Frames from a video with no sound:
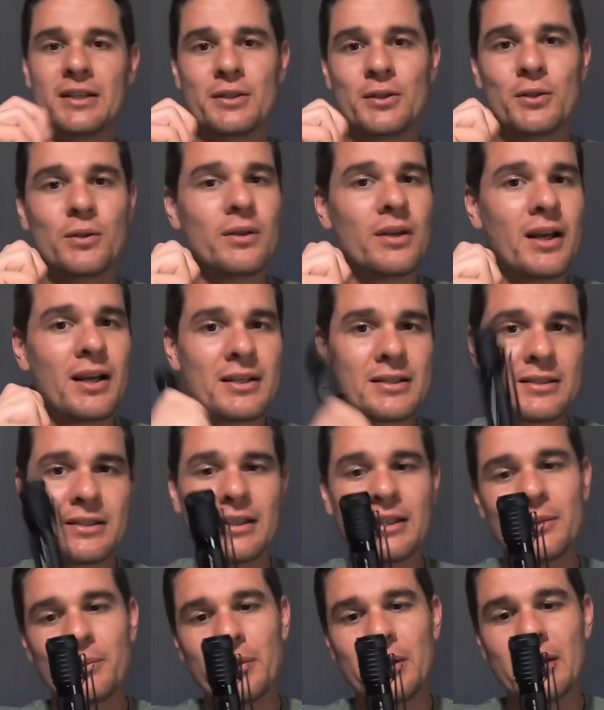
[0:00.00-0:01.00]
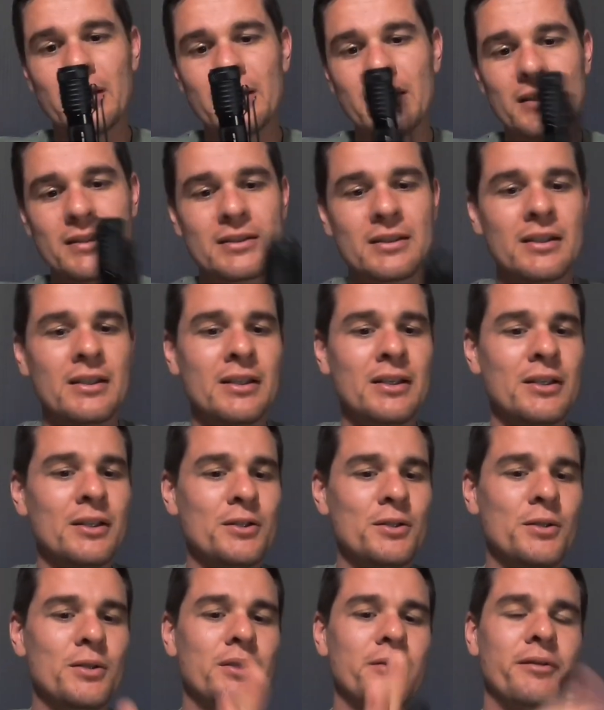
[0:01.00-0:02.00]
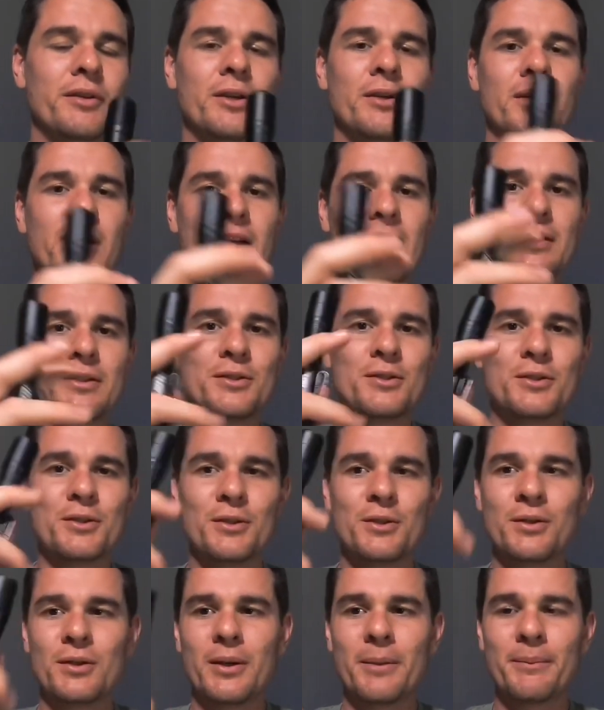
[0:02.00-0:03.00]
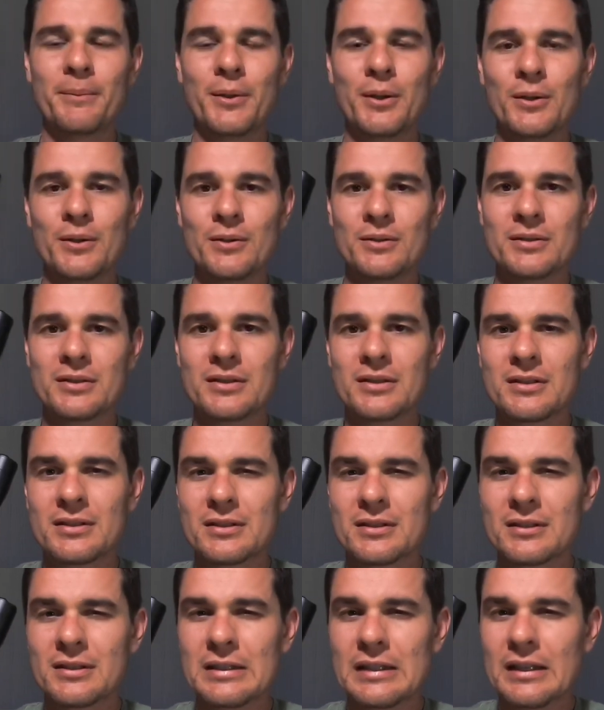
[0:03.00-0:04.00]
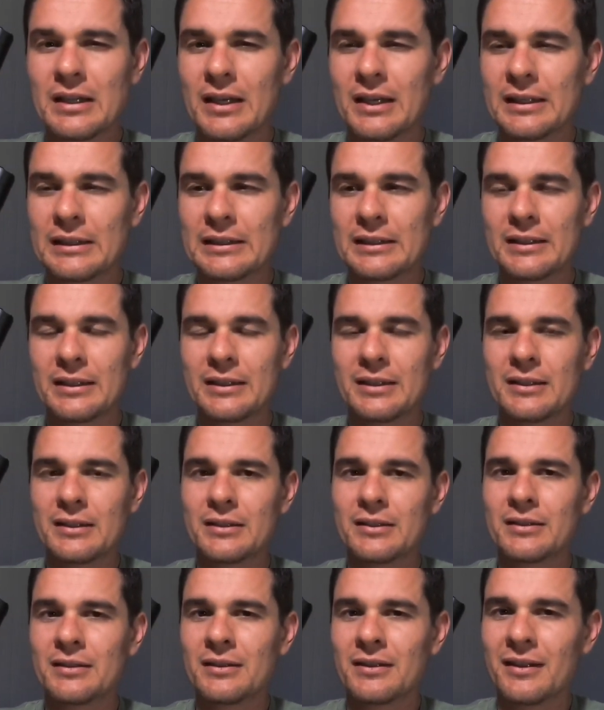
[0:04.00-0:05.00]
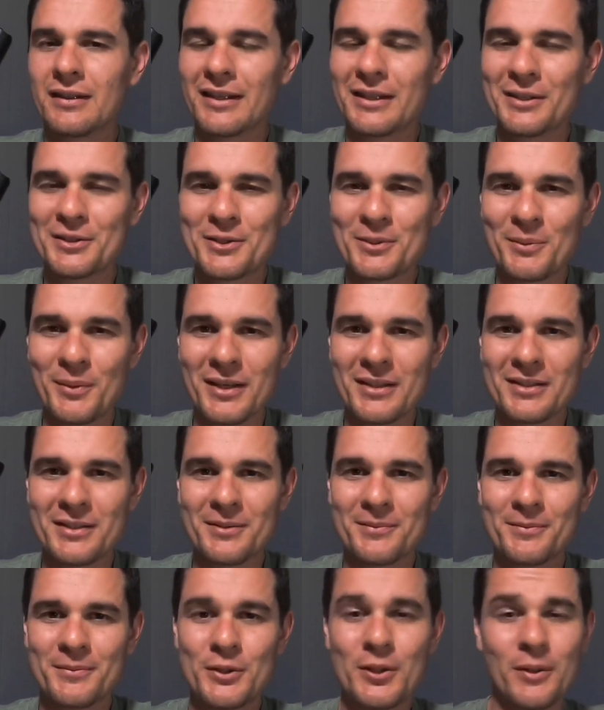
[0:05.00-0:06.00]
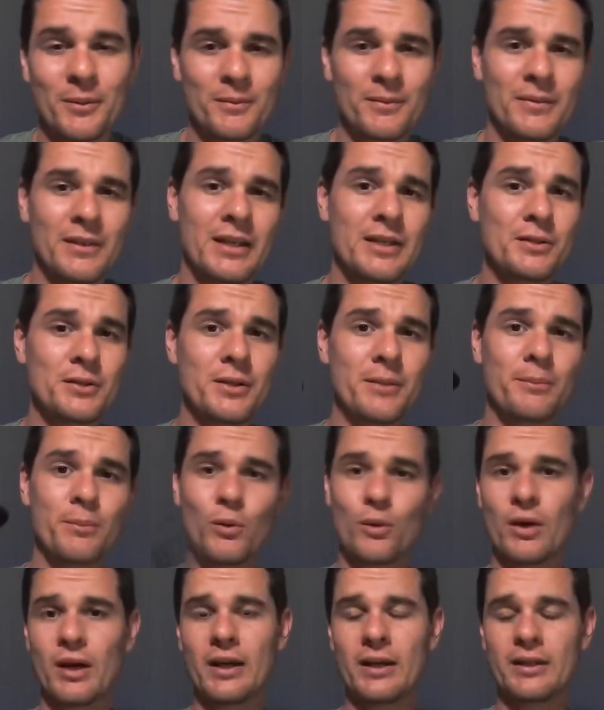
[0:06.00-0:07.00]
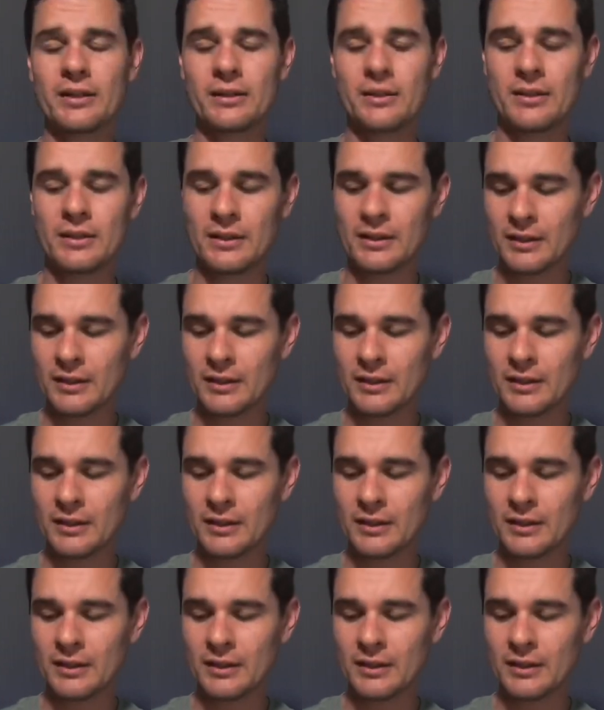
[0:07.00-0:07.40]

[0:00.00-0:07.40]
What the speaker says: you guys sending me this to review and to abuse slightly. Thank you so much. So let's jump right in.